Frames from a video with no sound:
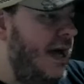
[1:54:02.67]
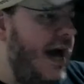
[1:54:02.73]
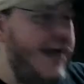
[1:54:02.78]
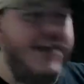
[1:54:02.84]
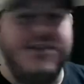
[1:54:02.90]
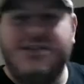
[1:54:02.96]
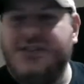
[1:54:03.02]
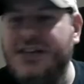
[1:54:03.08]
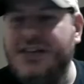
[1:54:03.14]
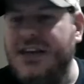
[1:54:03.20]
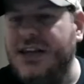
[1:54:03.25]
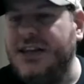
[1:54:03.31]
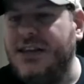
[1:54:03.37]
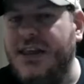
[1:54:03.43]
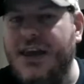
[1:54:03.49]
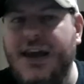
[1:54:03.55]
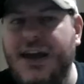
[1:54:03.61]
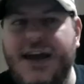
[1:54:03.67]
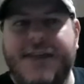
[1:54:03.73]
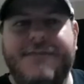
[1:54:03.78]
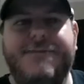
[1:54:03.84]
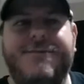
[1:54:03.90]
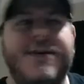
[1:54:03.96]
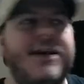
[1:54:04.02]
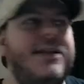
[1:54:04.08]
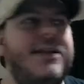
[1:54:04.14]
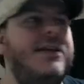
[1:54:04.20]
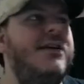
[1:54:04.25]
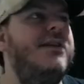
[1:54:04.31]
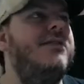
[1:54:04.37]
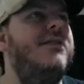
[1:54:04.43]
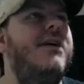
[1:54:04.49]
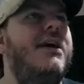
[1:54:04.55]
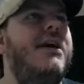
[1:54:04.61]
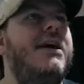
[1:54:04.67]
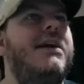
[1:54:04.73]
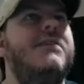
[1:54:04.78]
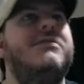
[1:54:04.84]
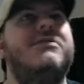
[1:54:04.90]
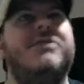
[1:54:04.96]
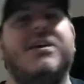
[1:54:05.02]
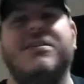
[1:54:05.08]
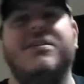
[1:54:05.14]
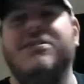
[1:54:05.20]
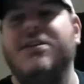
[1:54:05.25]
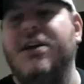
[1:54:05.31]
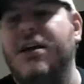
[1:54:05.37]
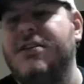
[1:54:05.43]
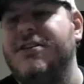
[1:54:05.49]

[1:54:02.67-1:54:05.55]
I didn't see anything. I didn't feel anything. I didn't sense anything.